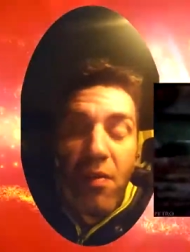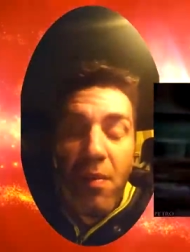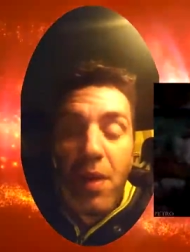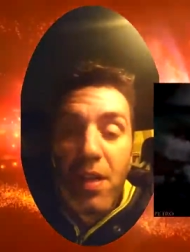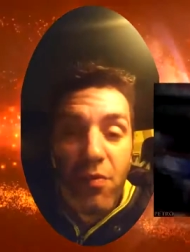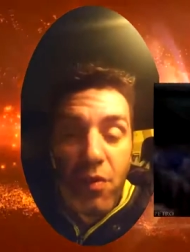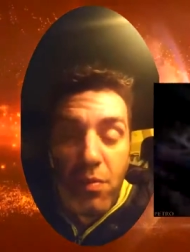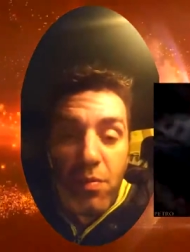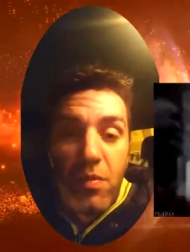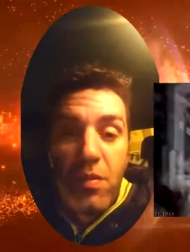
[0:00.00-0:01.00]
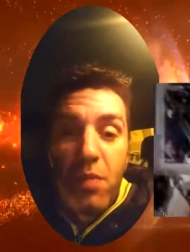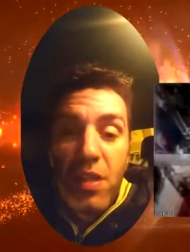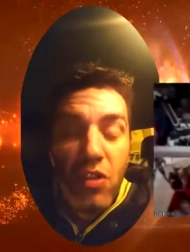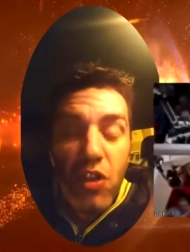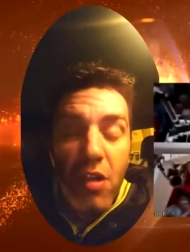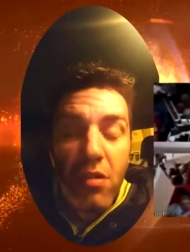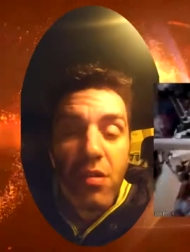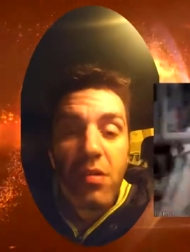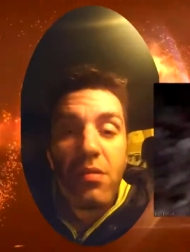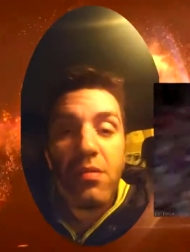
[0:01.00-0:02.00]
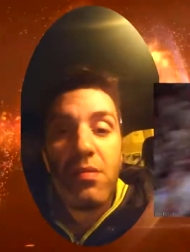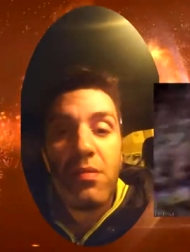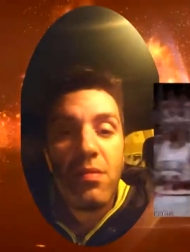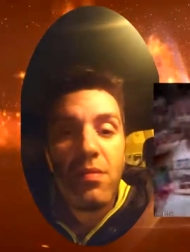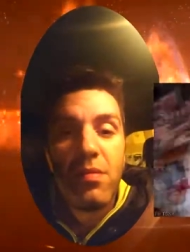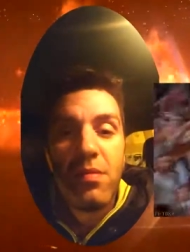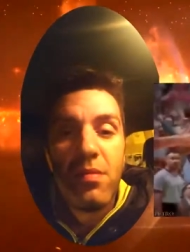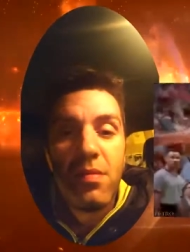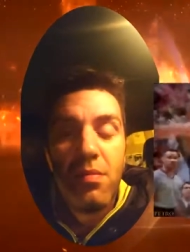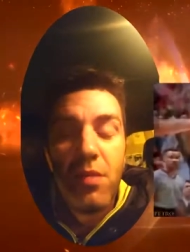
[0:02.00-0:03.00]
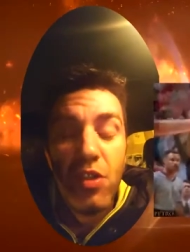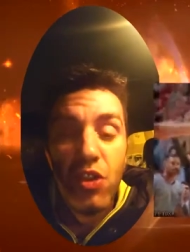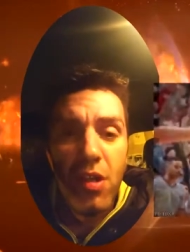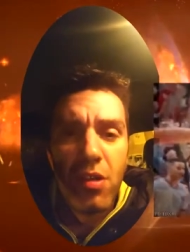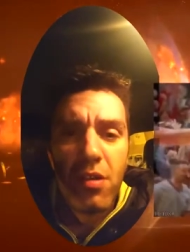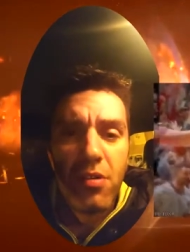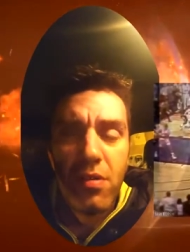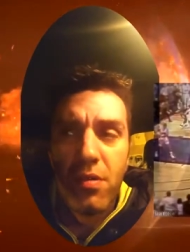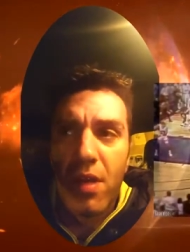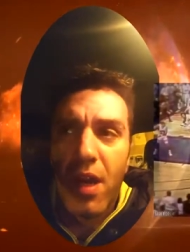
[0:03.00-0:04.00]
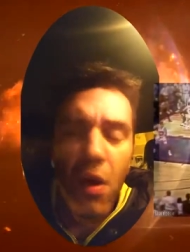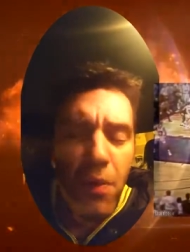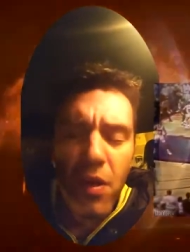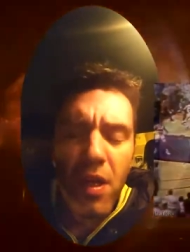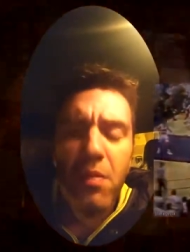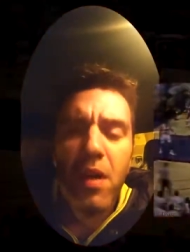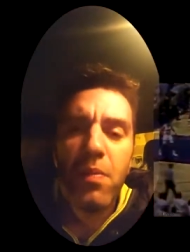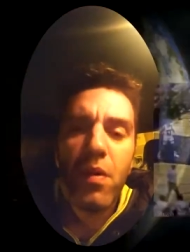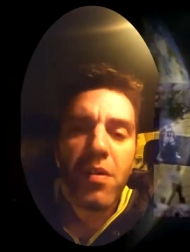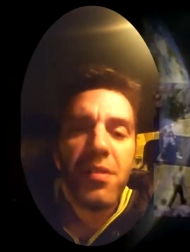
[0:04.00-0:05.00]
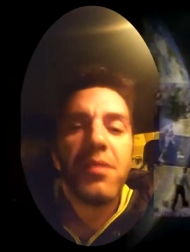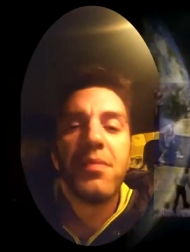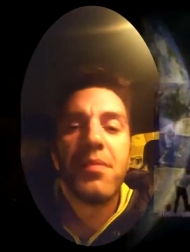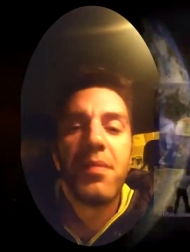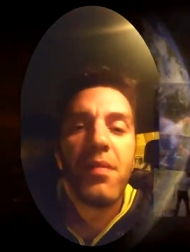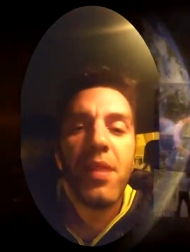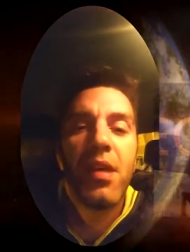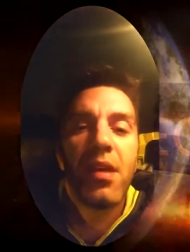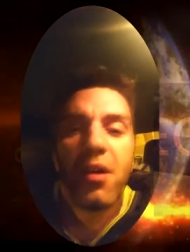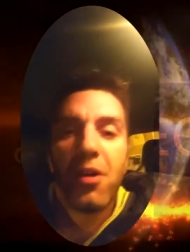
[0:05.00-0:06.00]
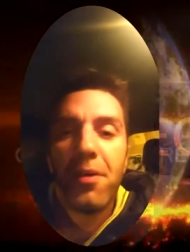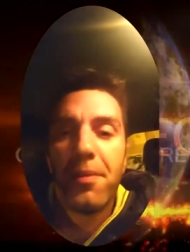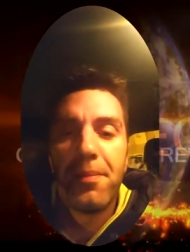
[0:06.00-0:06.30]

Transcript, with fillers: but from but in general. In general, I hope you get my point. Take care.